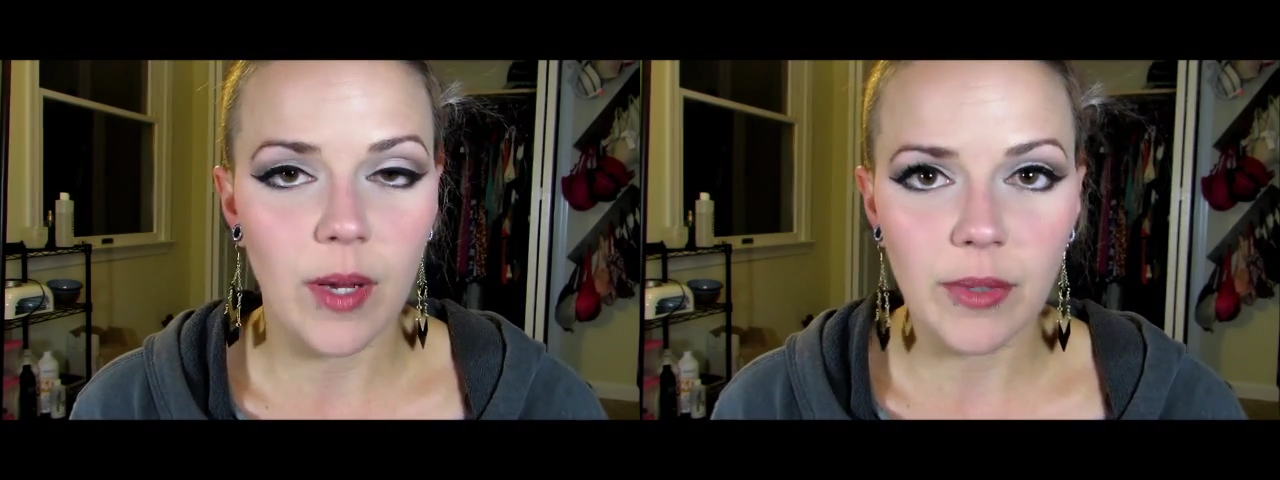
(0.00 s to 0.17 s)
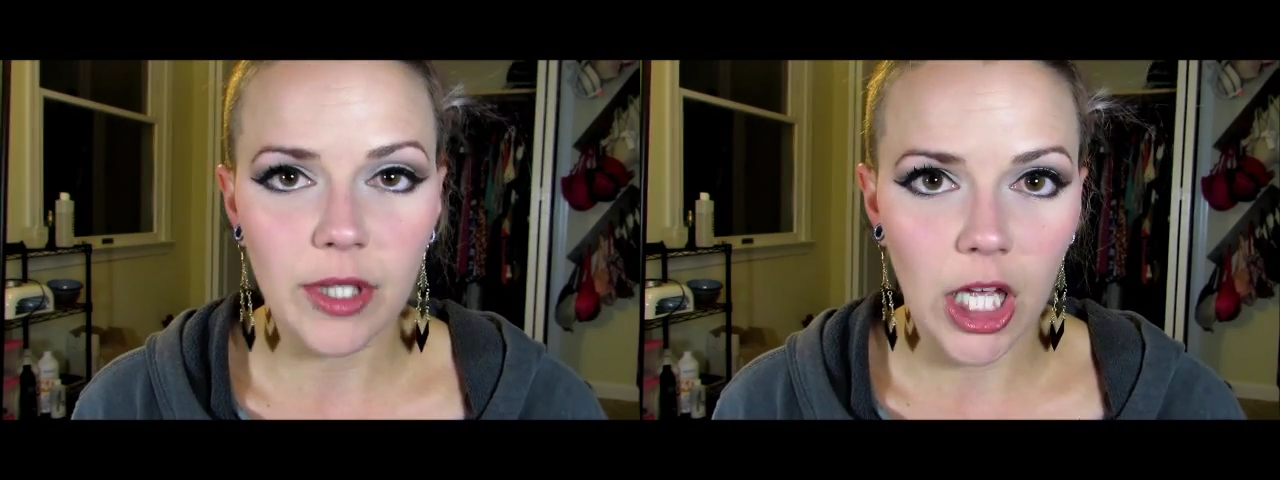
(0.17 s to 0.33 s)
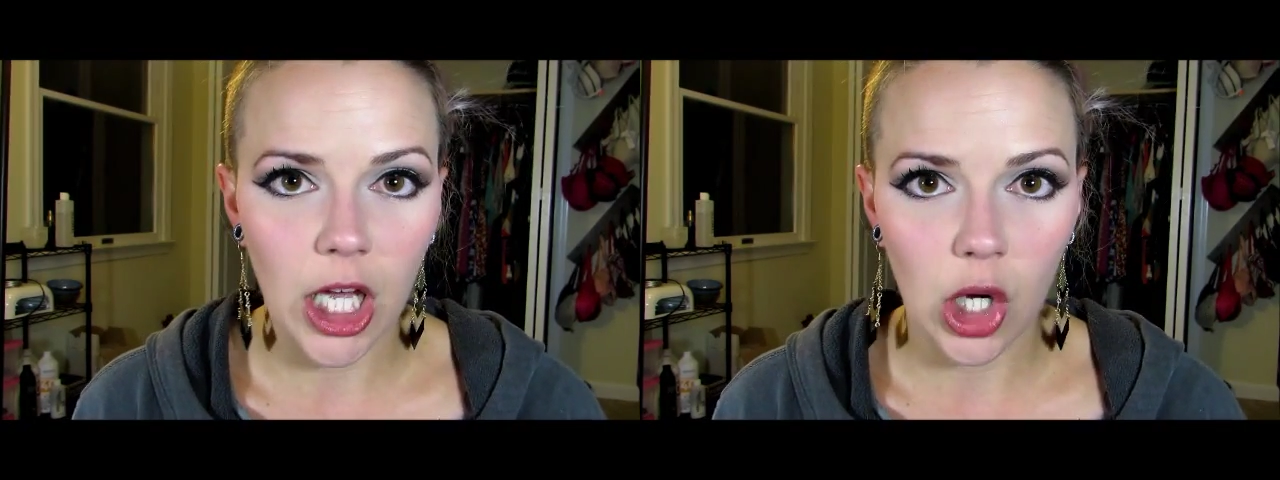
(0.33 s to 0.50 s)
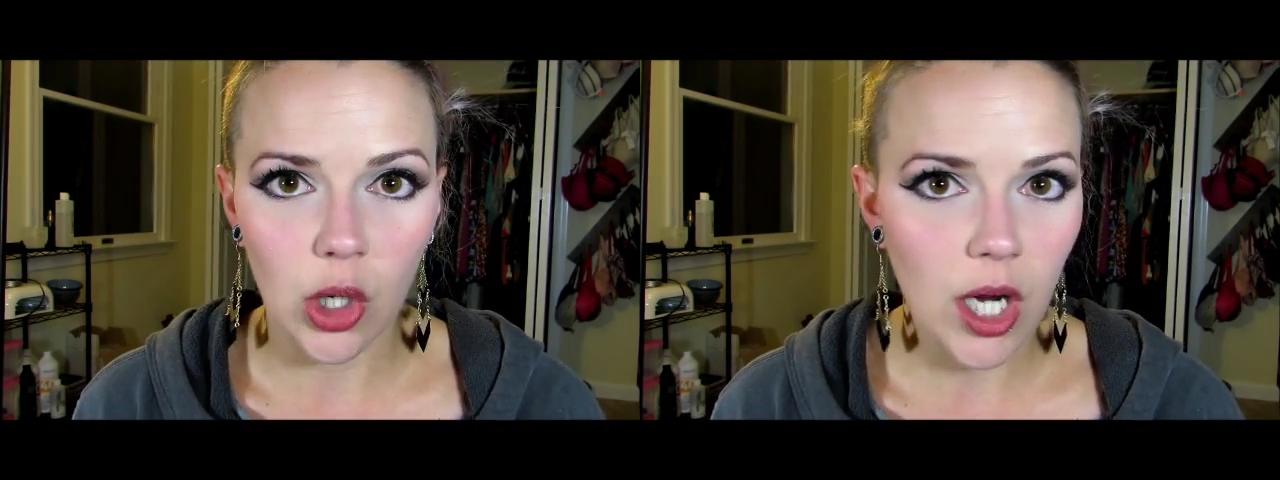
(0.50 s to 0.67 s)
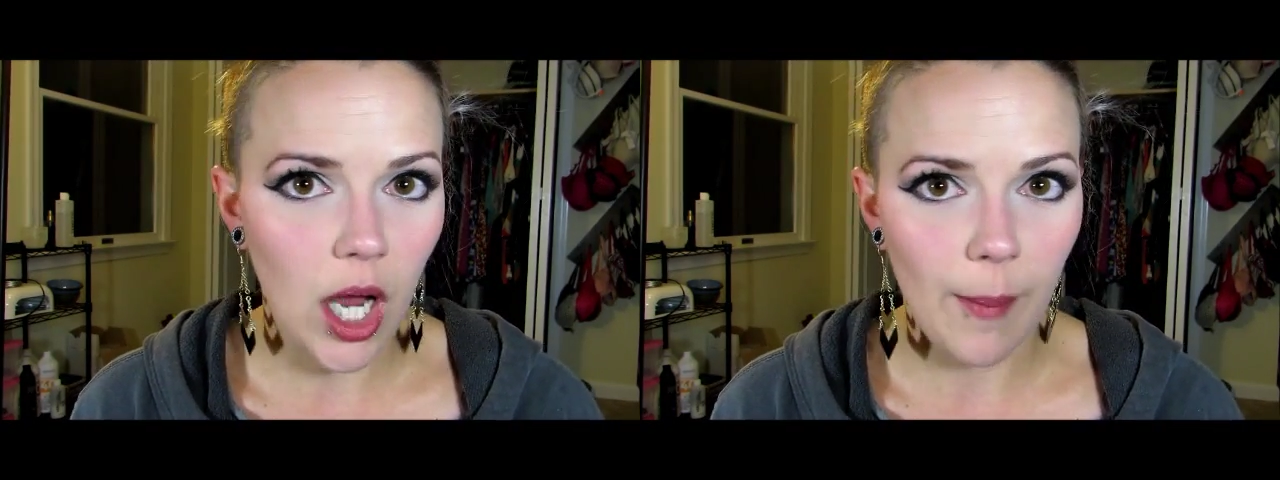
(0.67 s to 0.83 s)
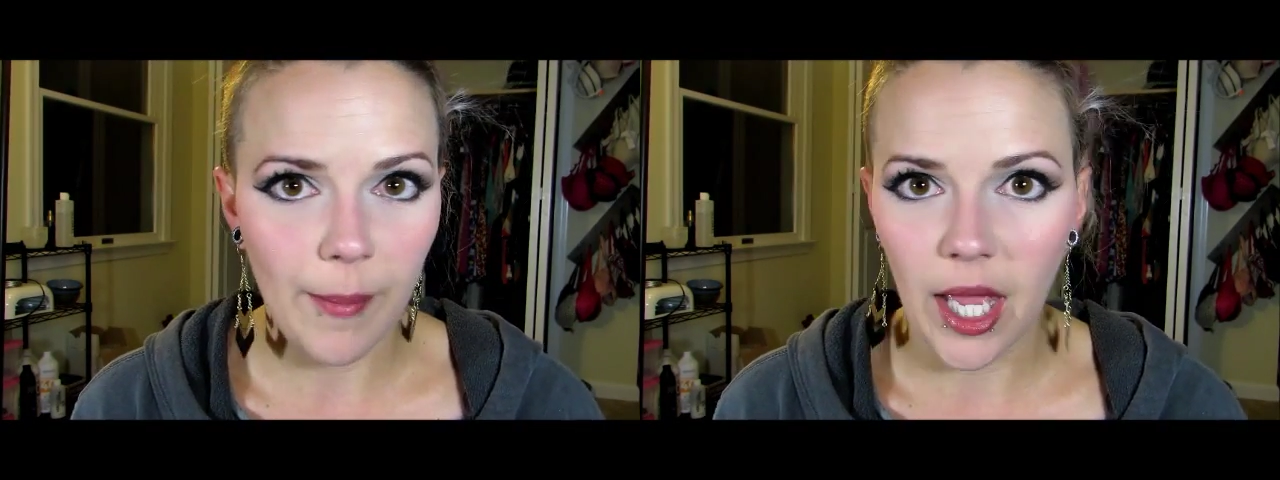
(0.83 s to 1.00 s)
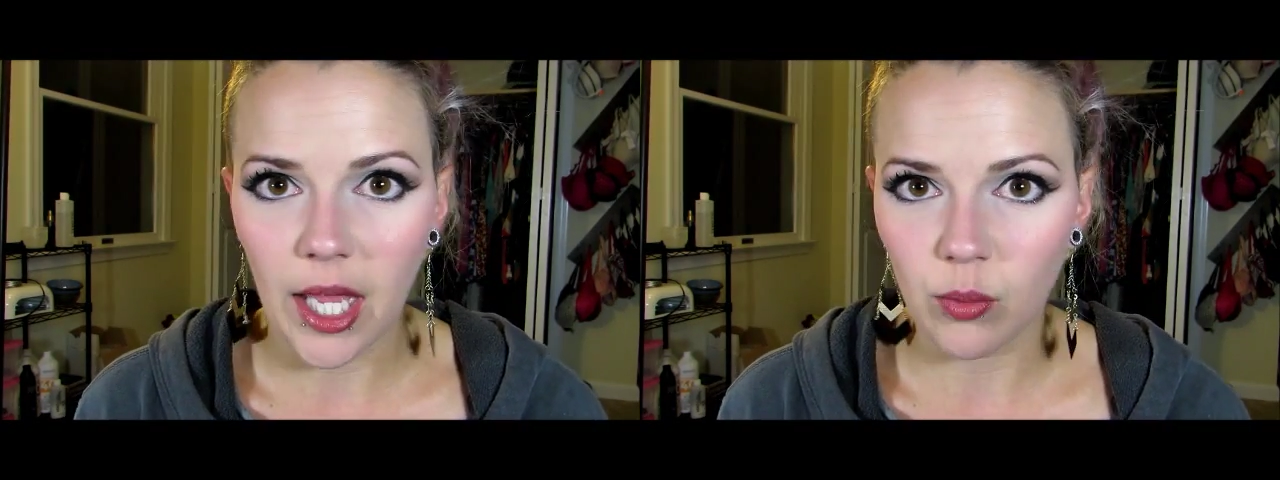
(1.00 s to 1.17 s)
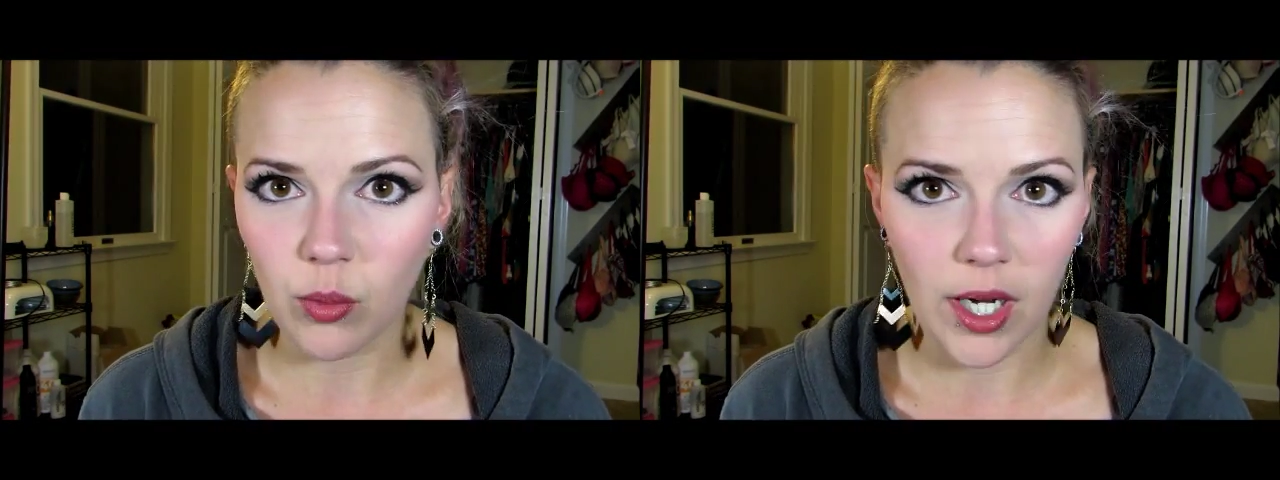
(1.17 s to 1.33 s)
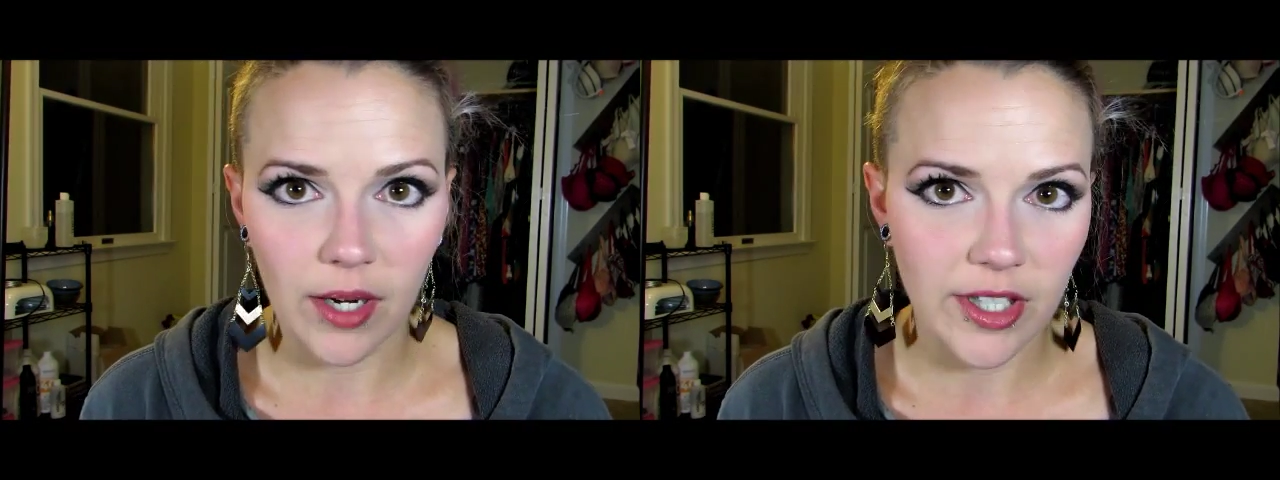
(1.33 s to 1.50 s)
Rate below,
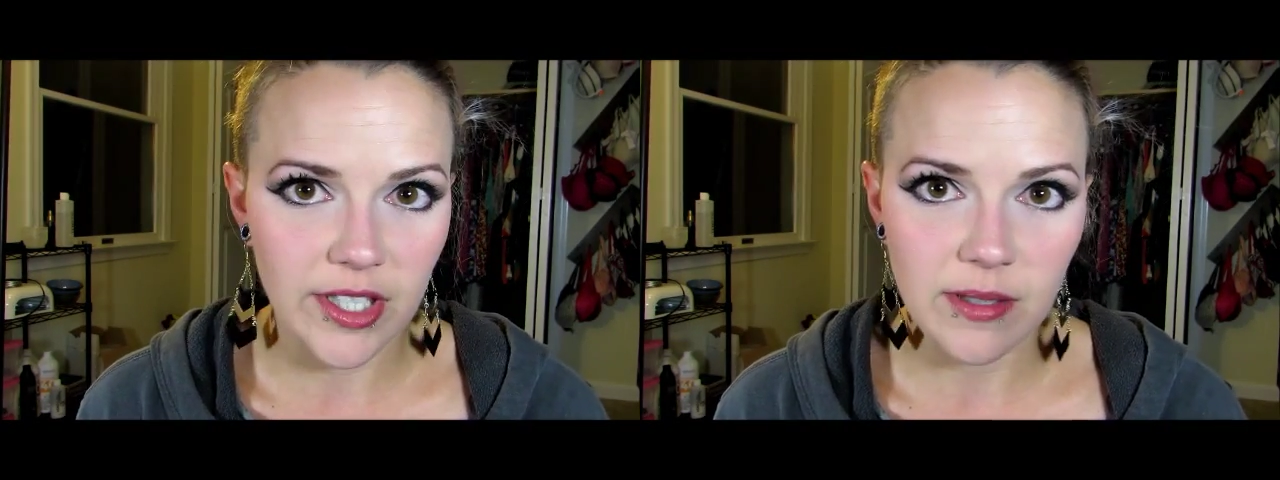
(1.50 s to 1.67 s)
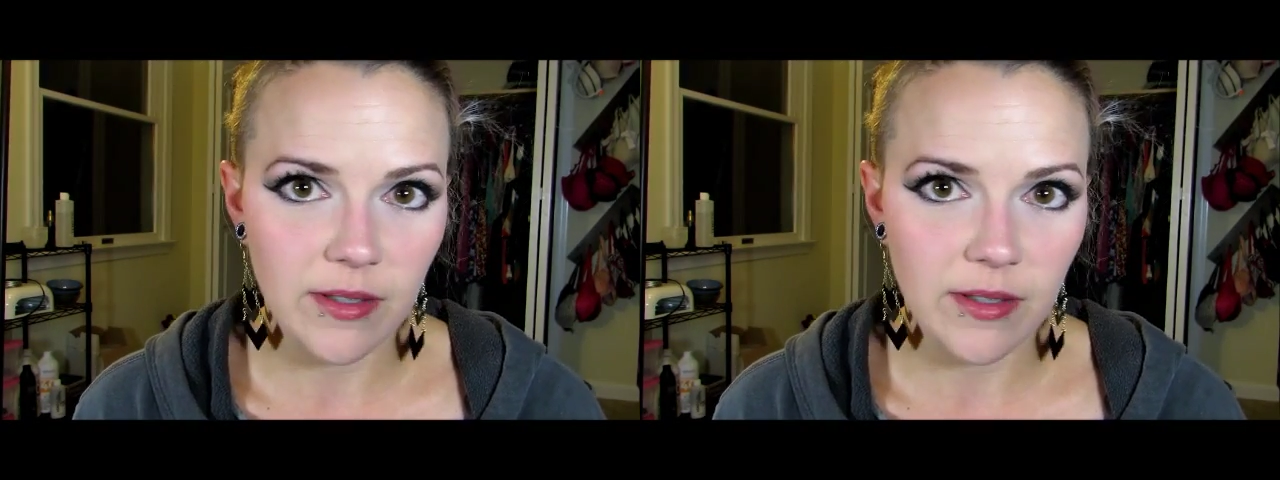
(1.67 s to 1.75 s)
comment, whatever.